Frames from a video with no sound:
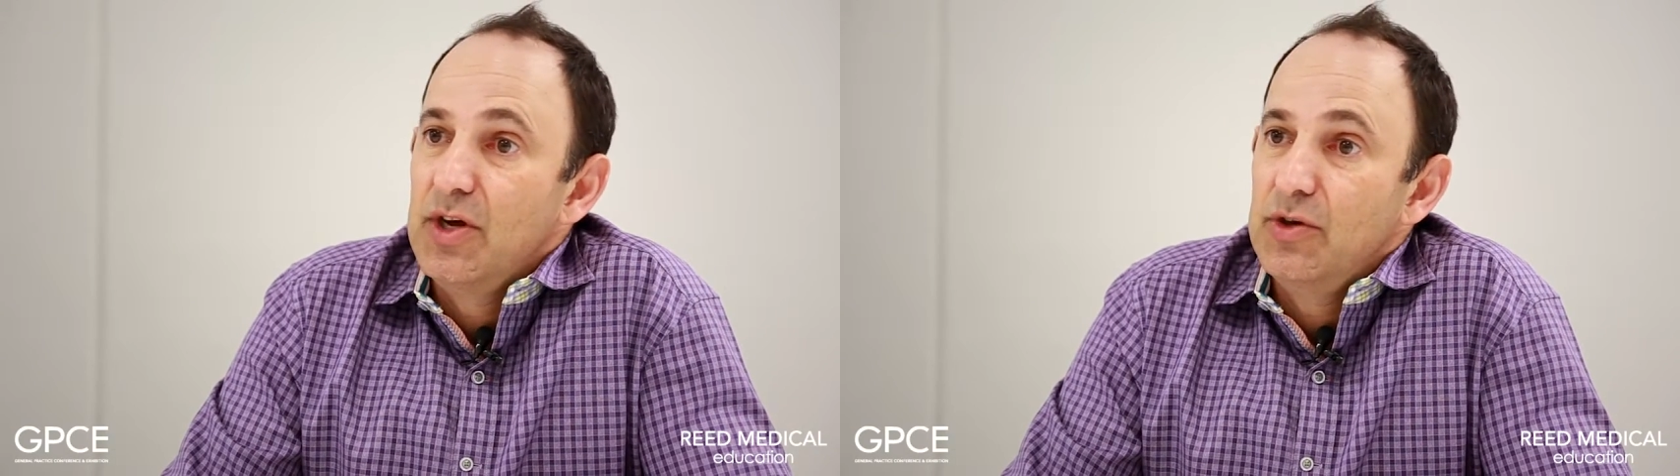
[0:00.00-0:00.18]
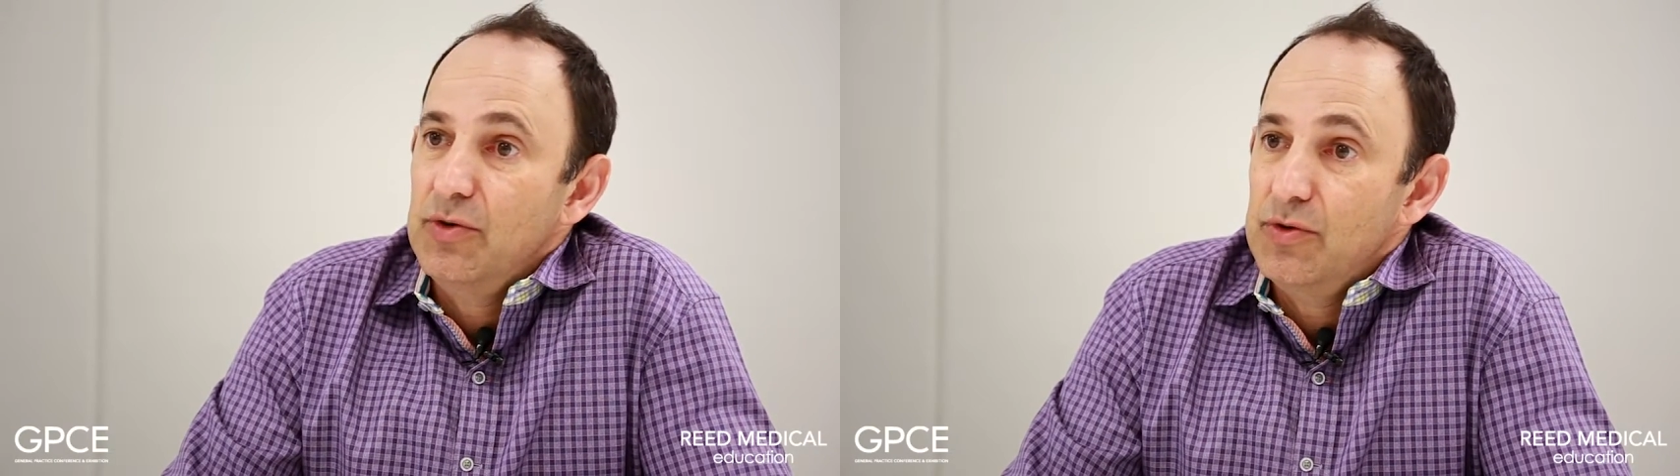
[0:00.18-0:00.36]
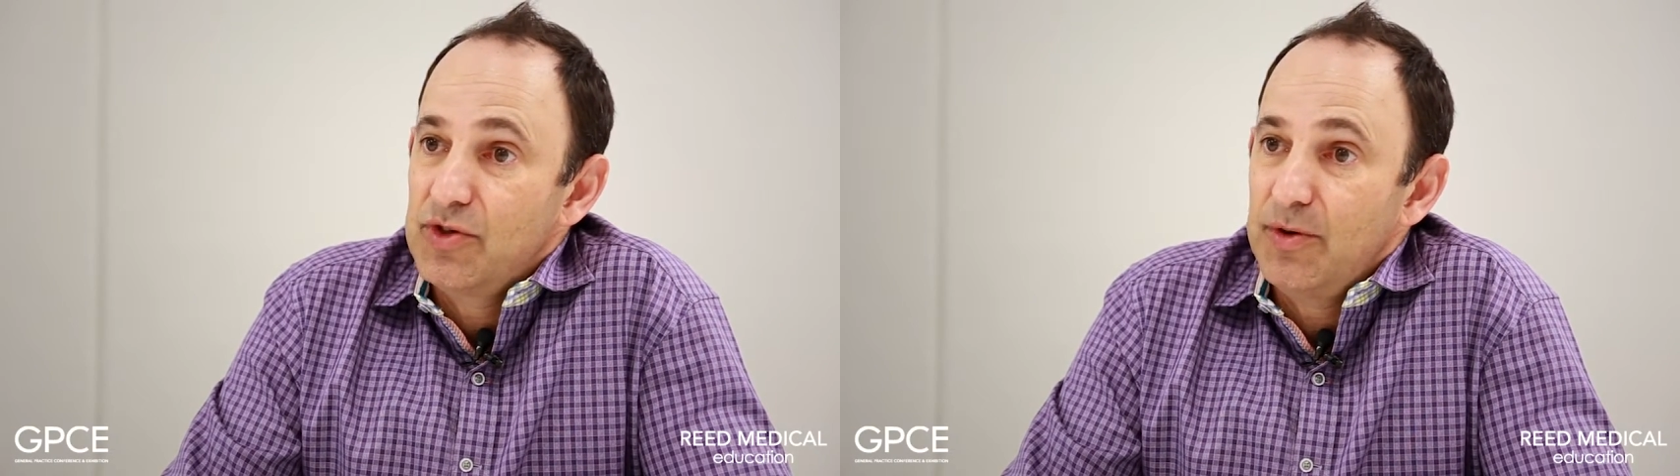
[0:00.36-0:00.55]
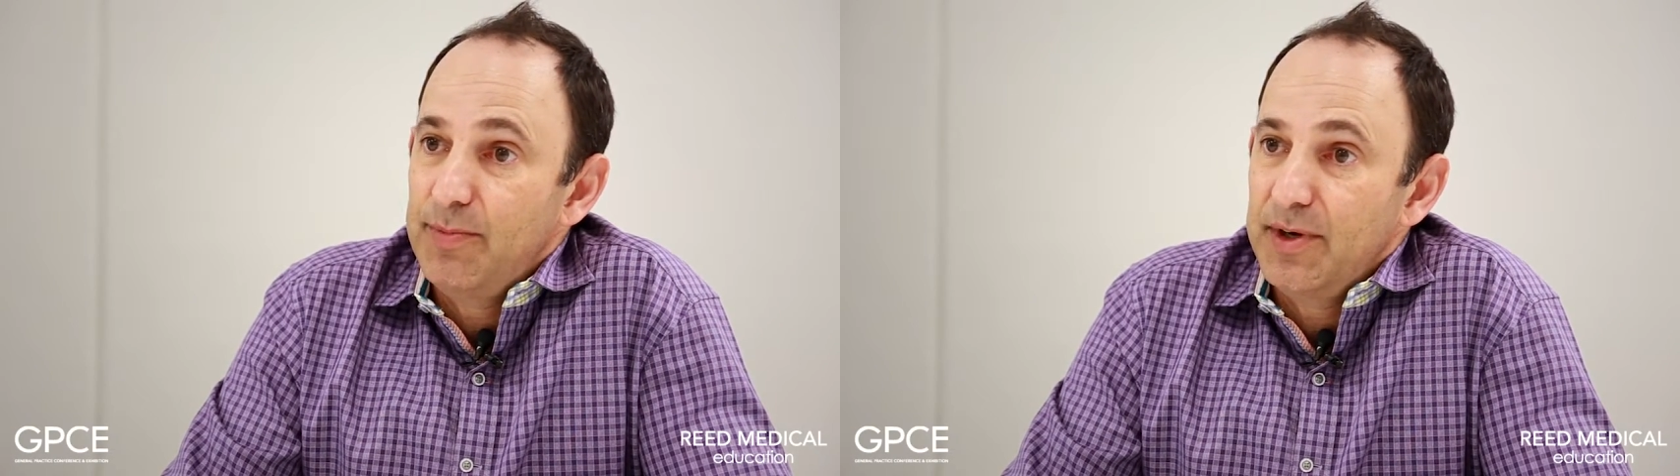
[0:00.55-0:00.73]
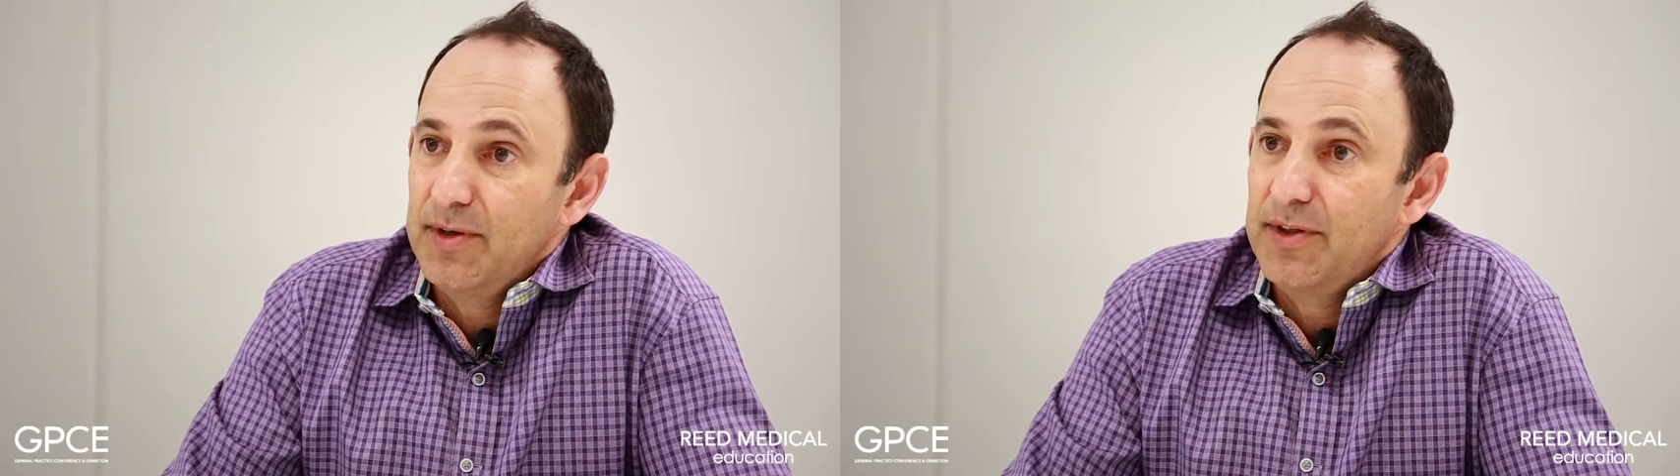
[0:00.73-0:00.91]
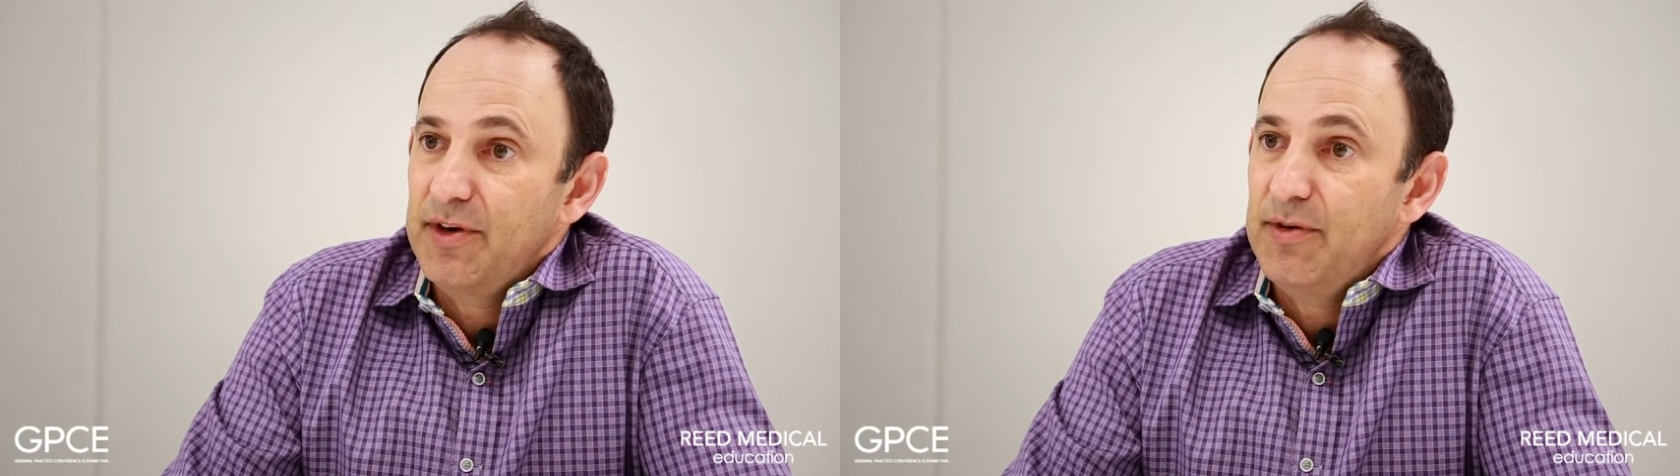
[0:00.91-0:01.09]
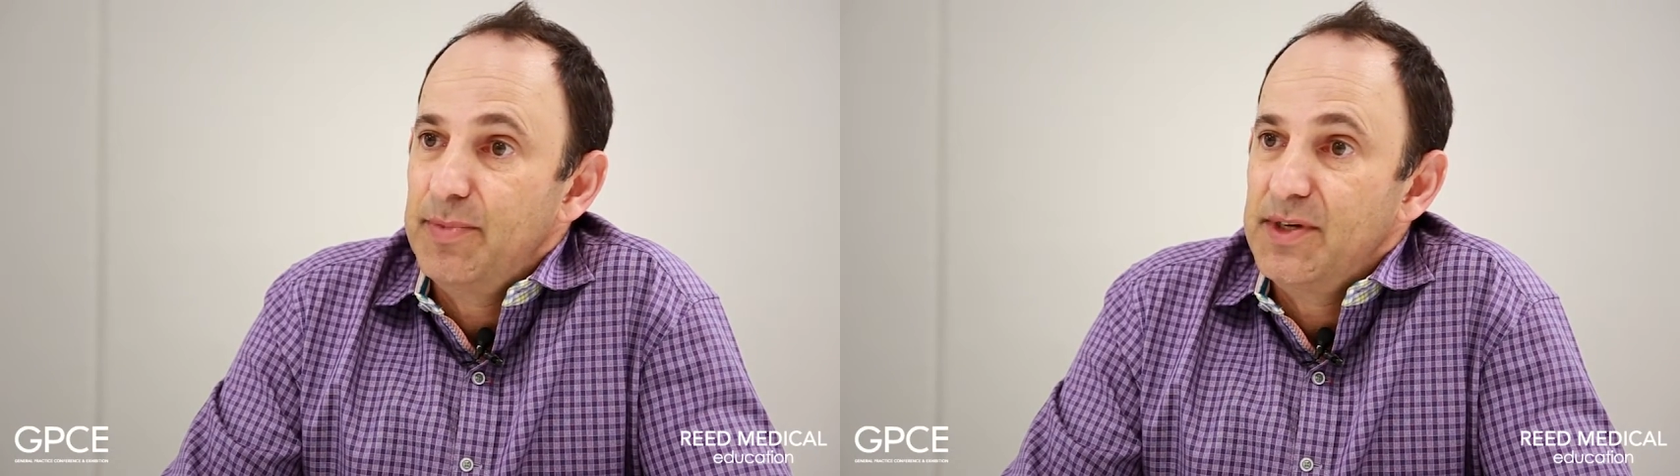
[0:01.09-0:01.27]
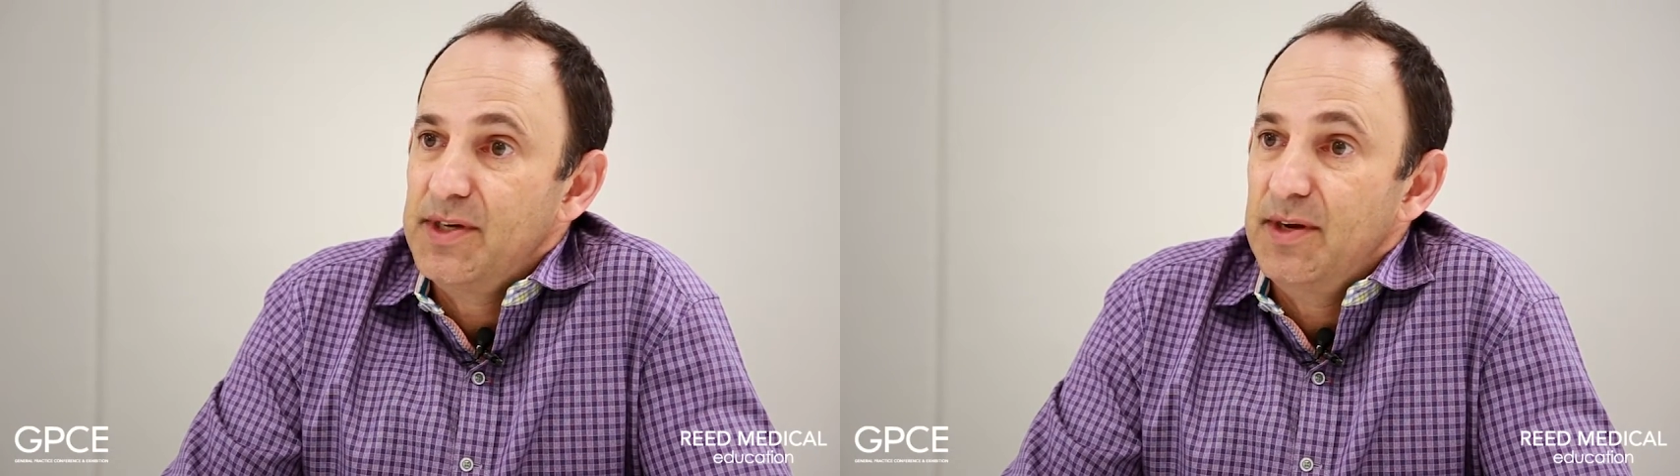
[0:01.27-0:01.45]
use topical therapies